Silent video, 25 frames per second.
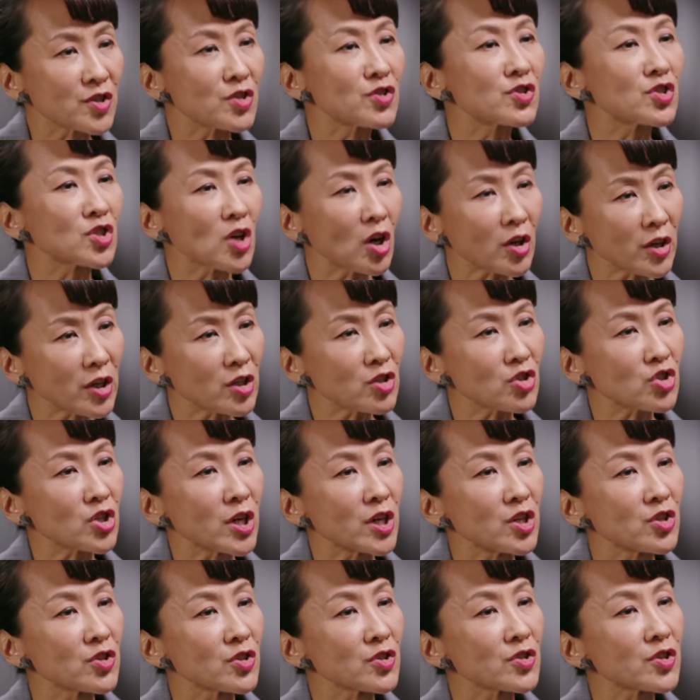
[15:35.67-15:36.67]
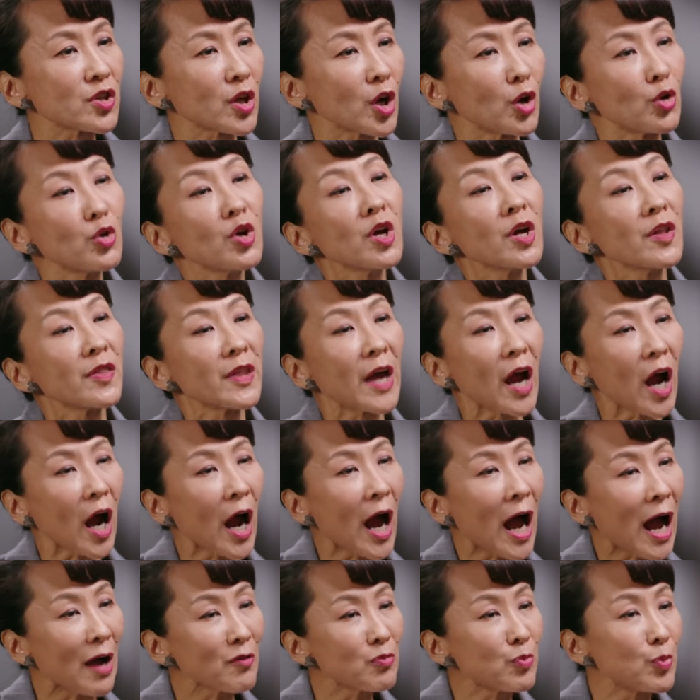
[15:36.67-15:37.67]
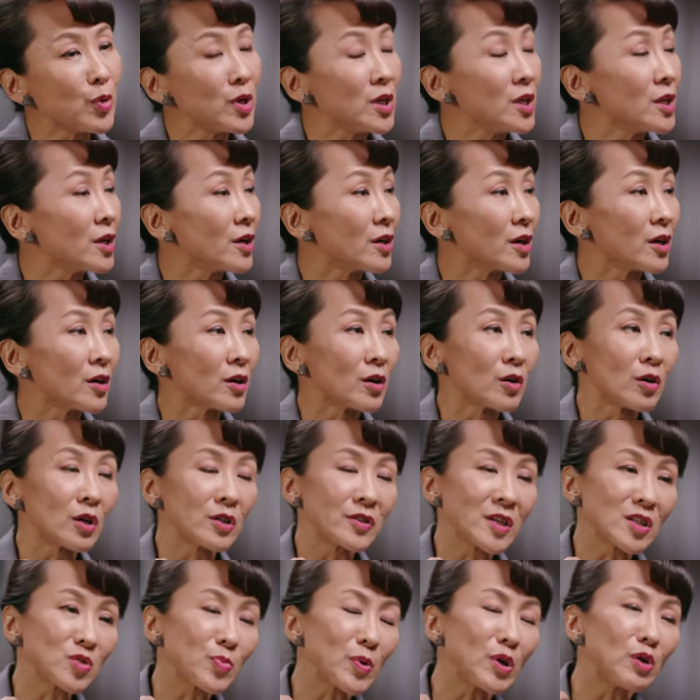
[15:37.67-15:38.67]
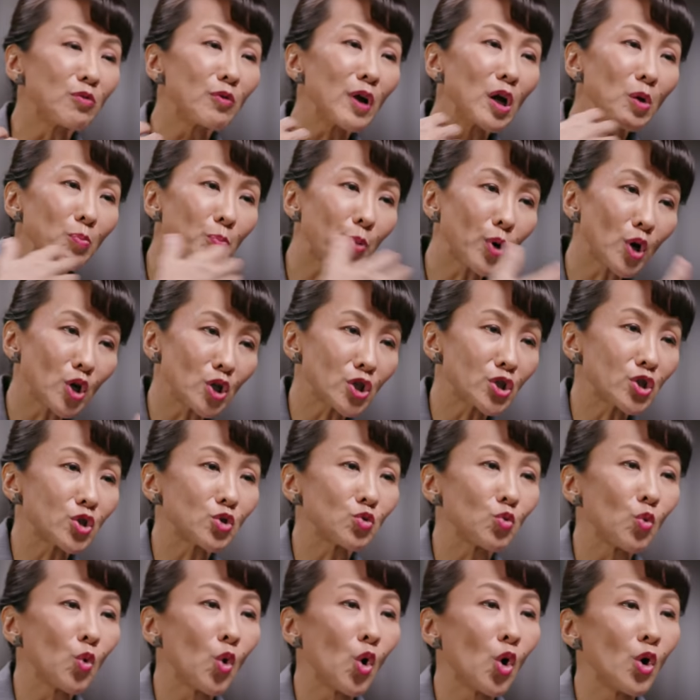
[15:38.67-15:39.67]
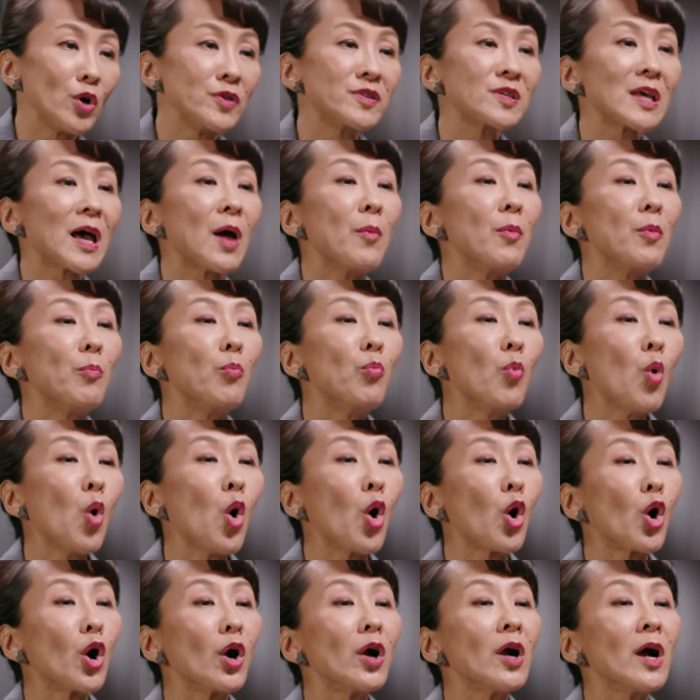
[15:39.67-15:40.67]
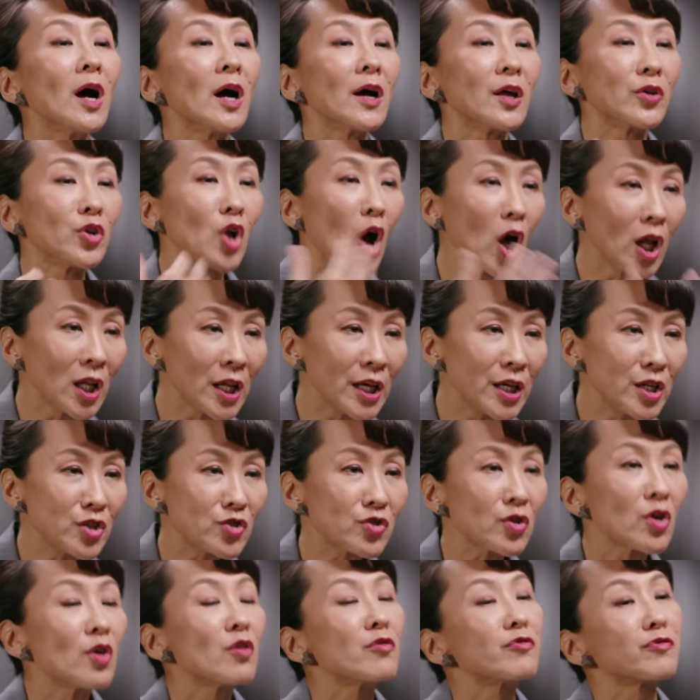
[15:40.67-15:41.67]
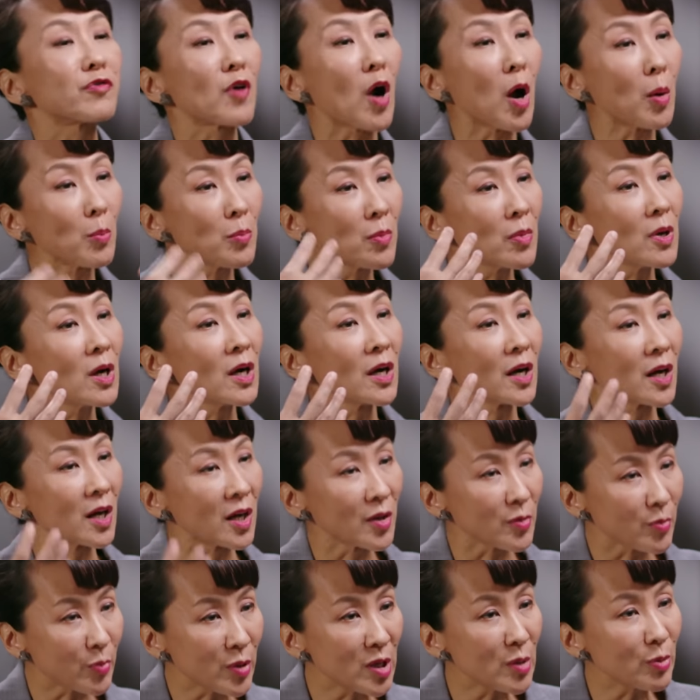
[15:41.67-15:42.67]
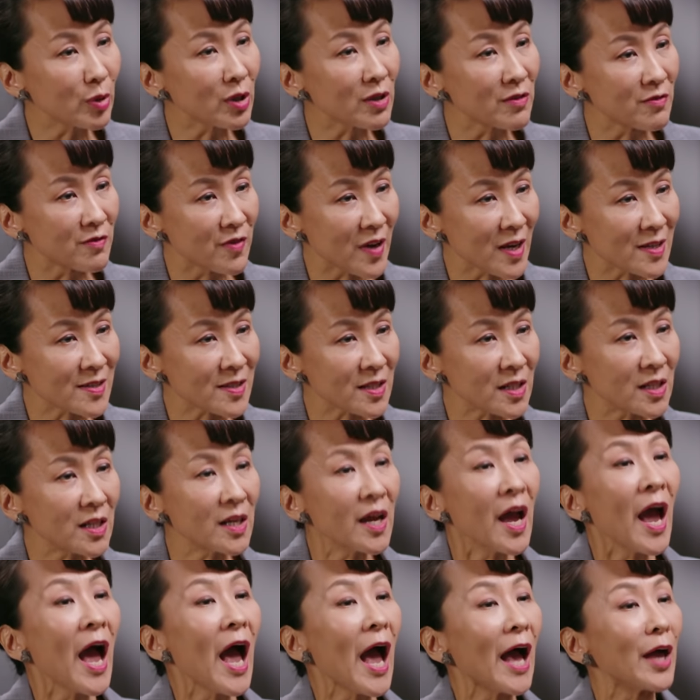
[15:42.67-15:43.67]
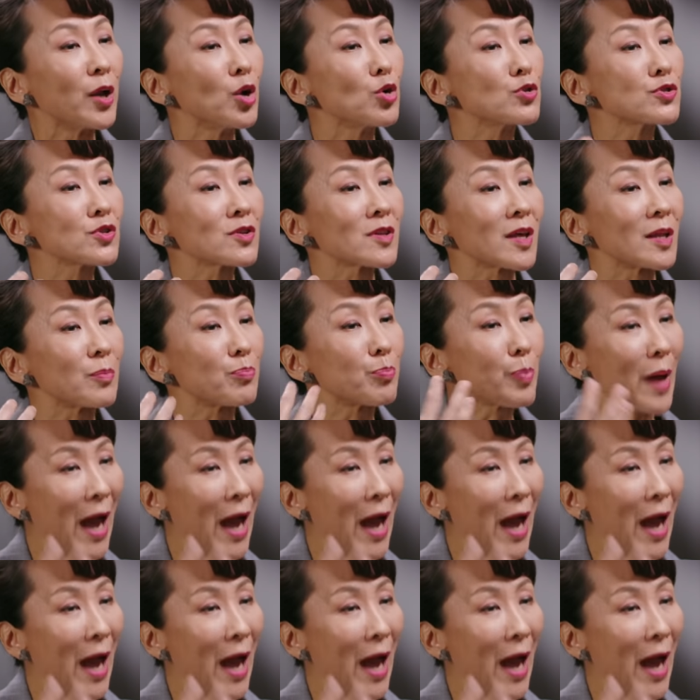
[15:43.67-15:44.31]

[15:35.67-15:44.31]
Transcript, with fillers: In stock exchanges, though, there have been, uh, there's been a real push towards more knowledge from uh, people investing, and also that